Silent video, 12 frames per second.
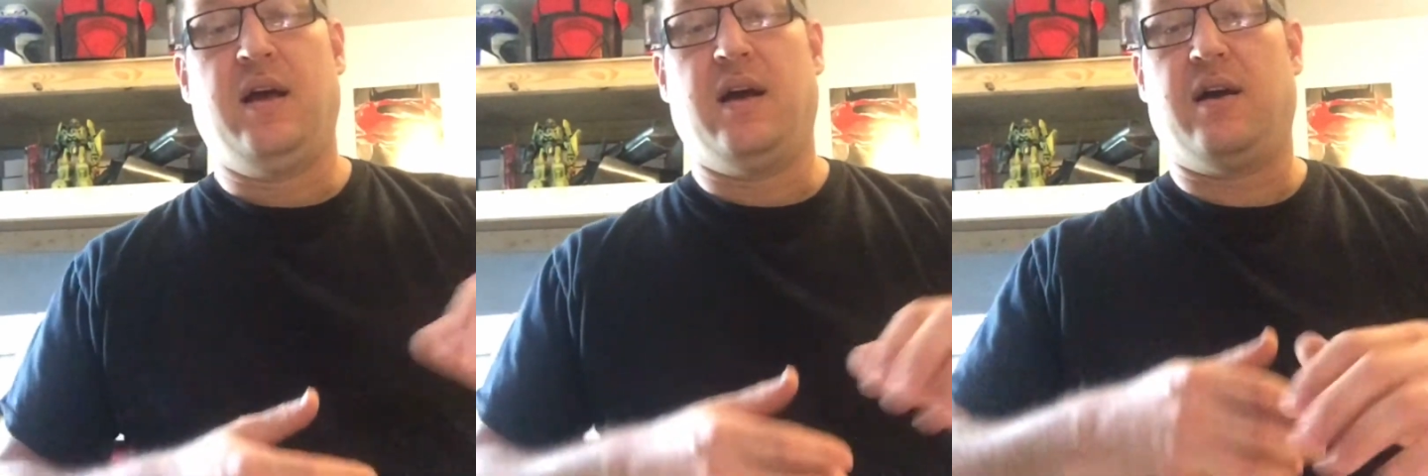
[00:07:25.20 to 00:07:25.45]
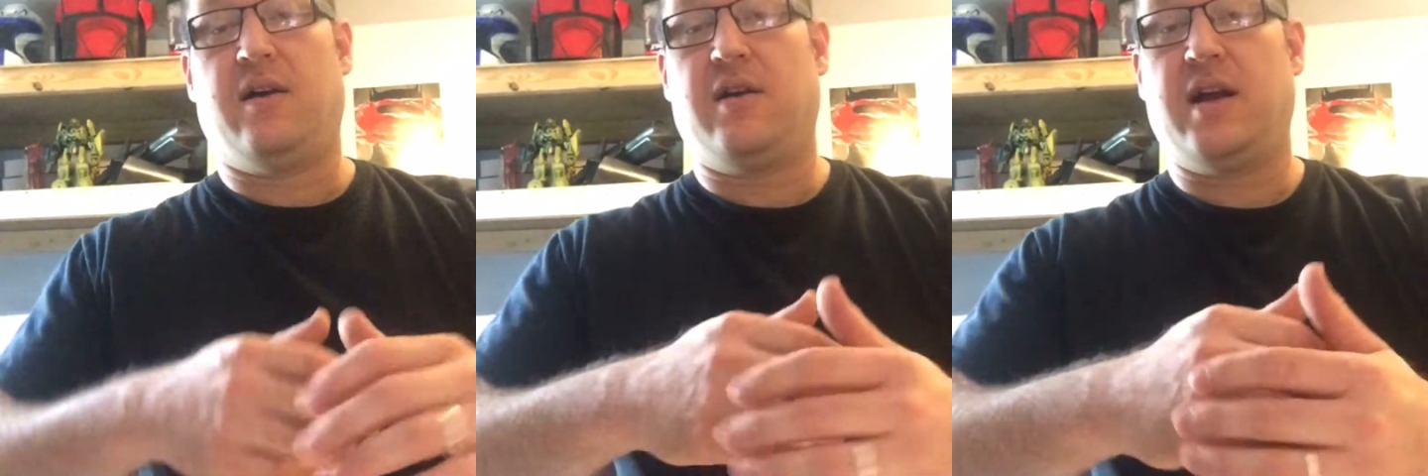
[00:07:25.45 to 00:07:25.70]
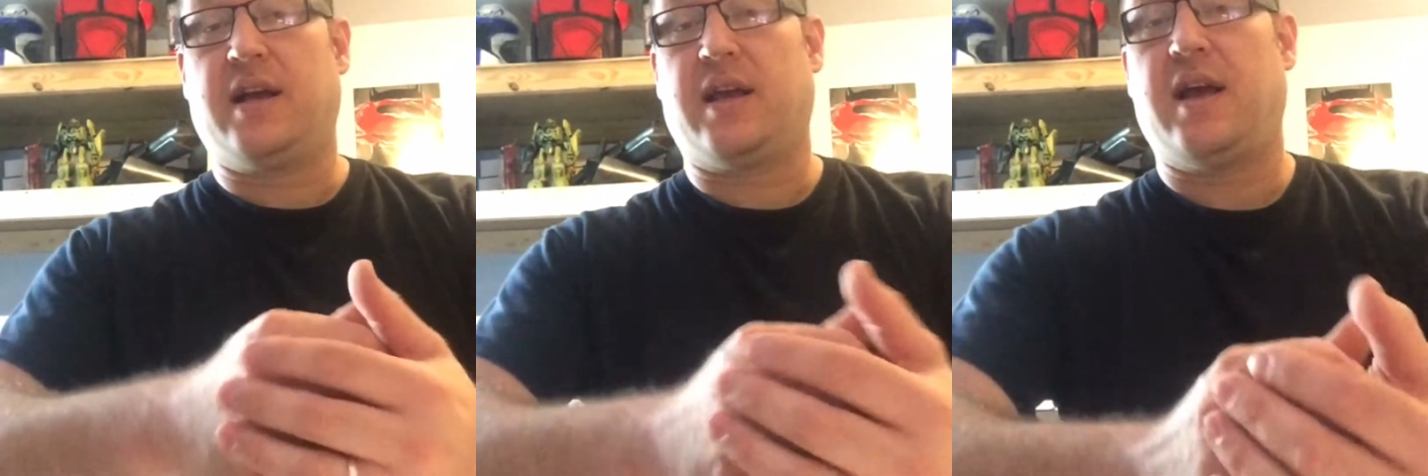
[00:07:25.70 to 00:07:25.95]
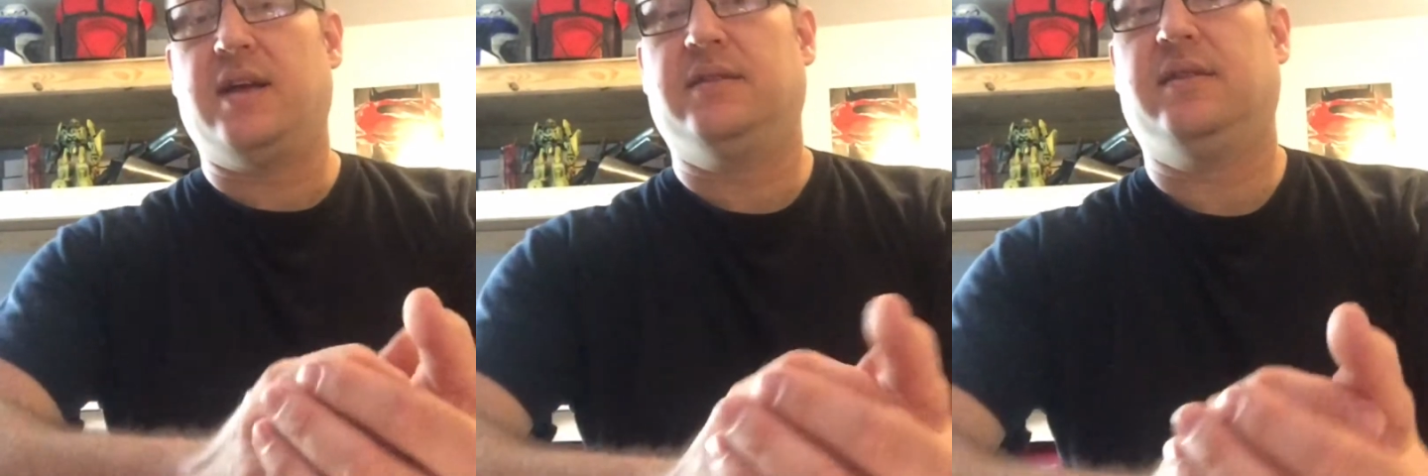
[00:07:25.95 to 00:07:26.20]
Alright
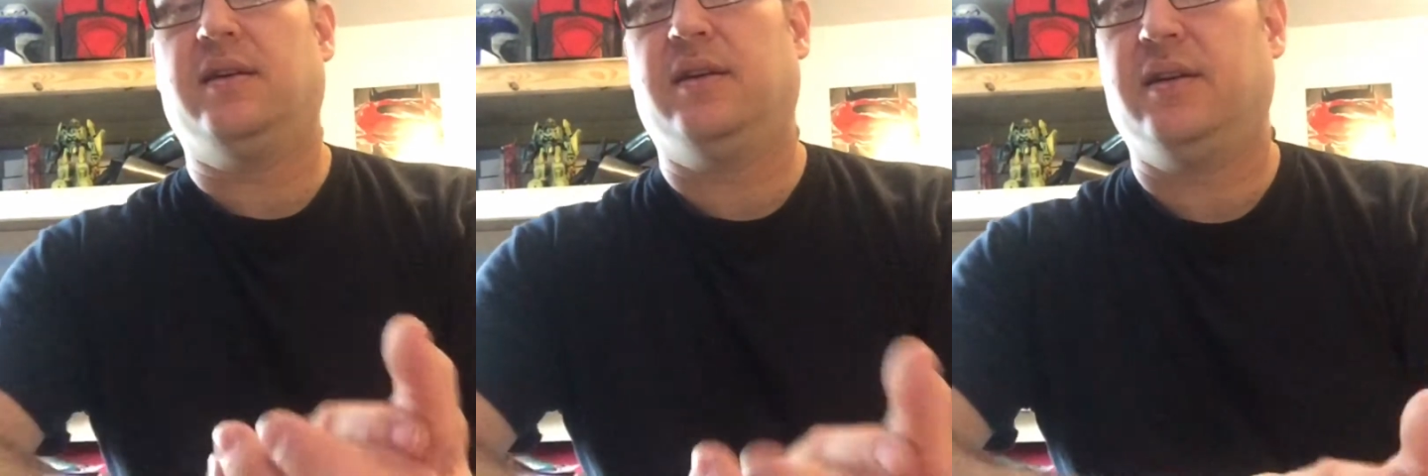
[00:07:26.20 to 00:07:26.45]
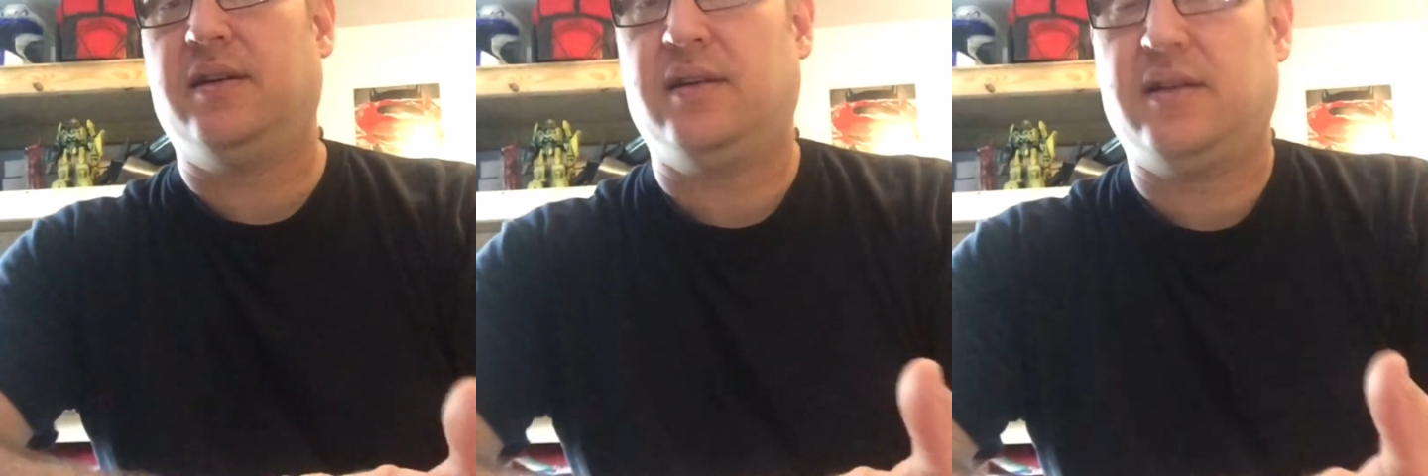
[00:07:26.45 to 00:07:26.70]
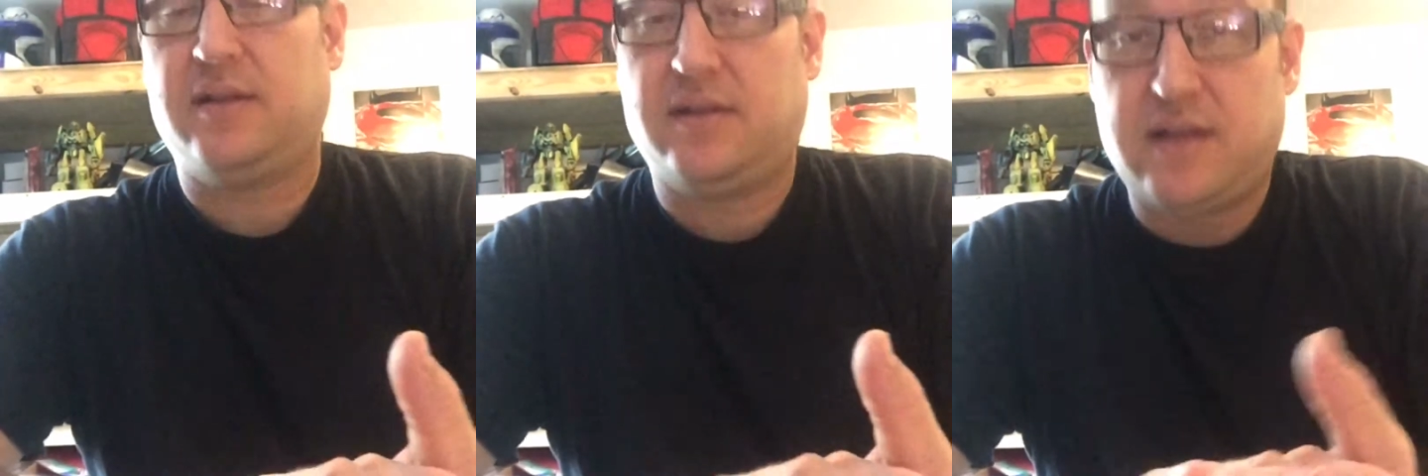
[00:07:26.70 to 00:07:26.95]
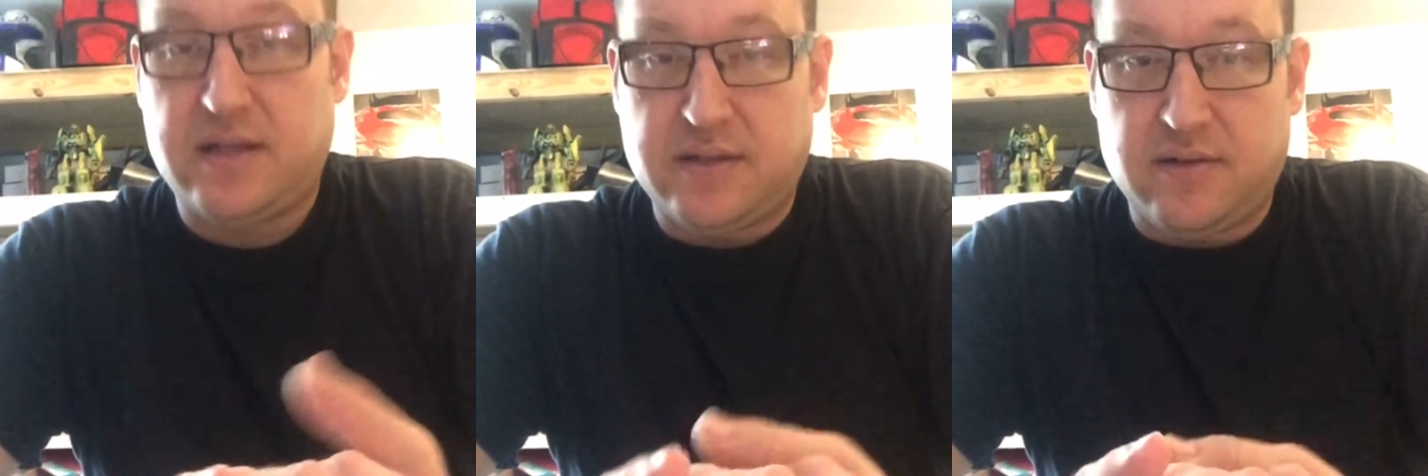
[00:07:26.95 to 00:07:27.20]
guys,
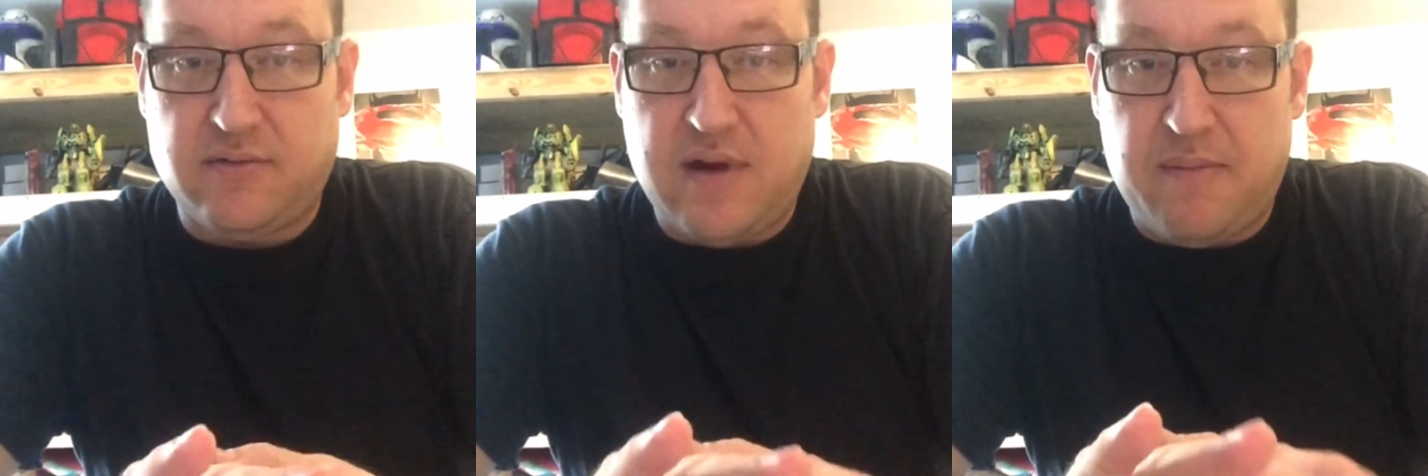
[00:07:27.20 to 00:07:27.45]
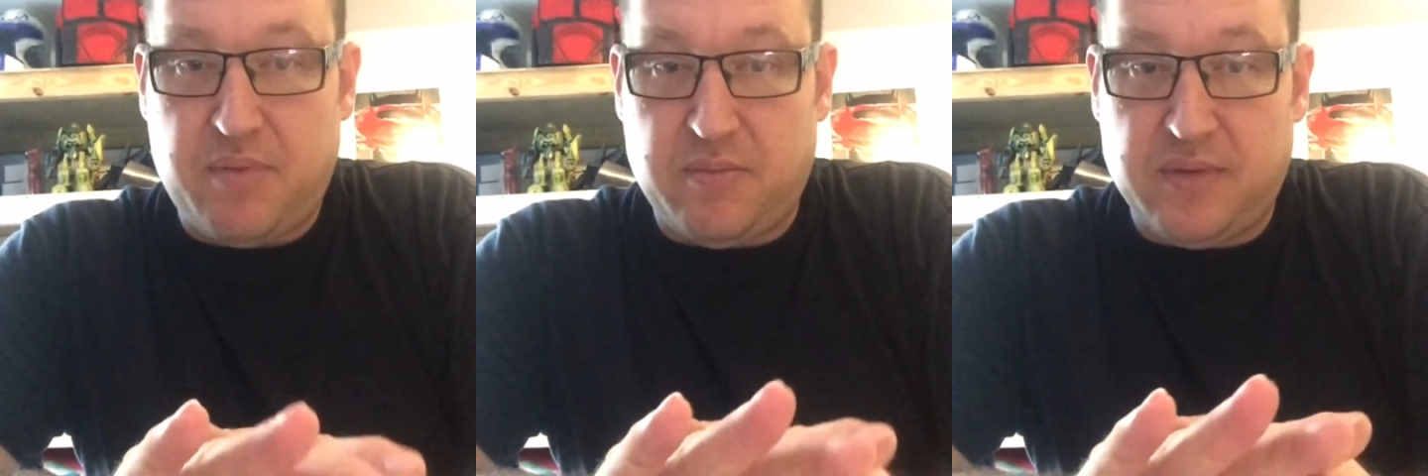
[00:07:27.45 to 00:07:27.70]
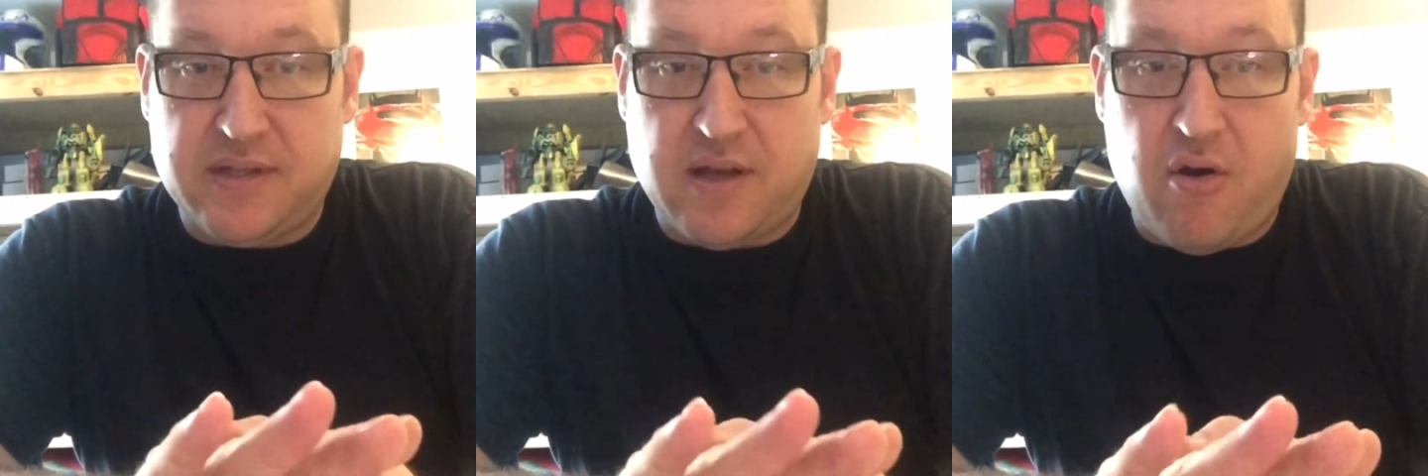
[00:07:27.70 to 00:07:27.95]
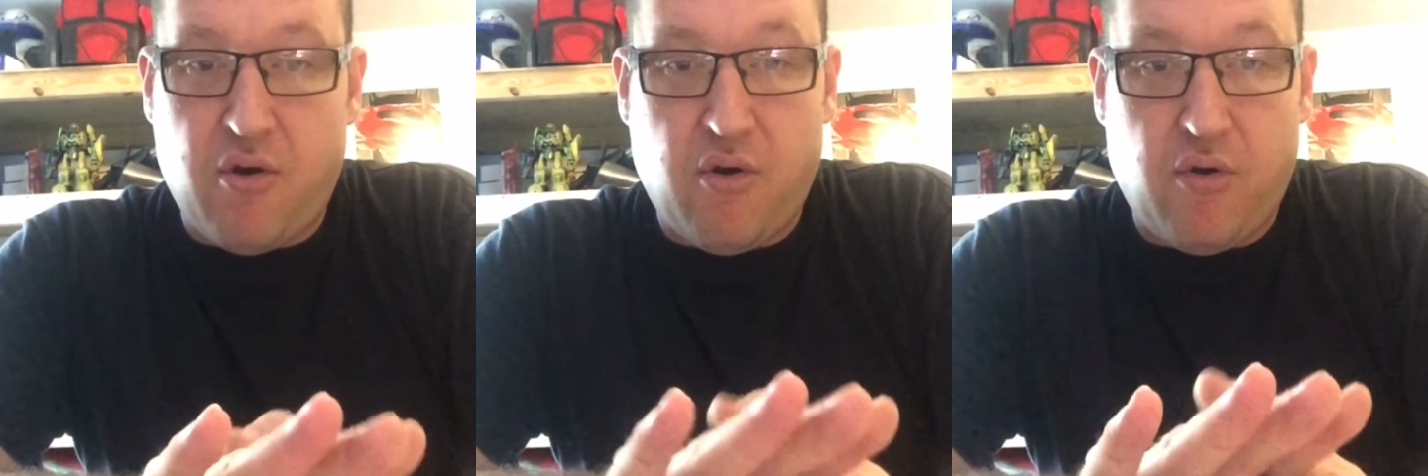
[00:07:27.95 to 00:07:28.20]
that's gonna wrap up this
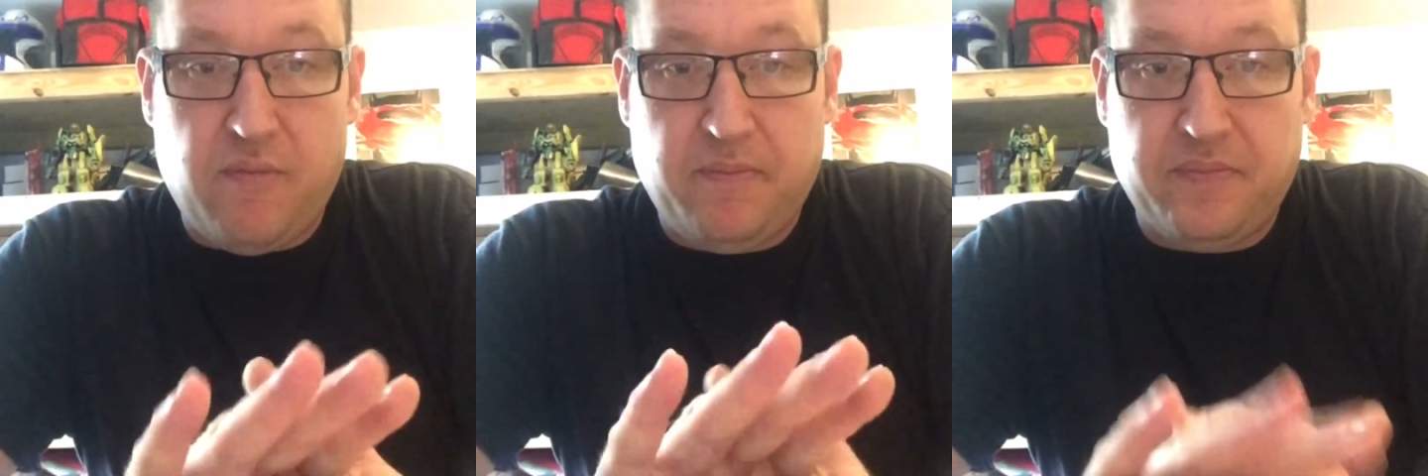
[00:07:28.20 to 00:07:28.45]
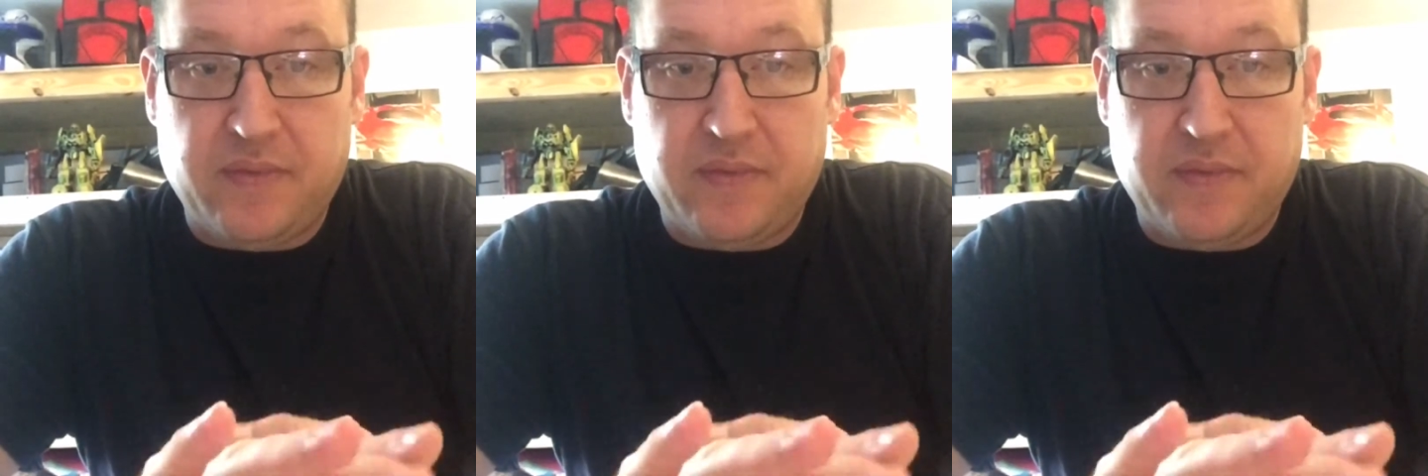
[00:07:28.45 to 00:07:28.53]
haul.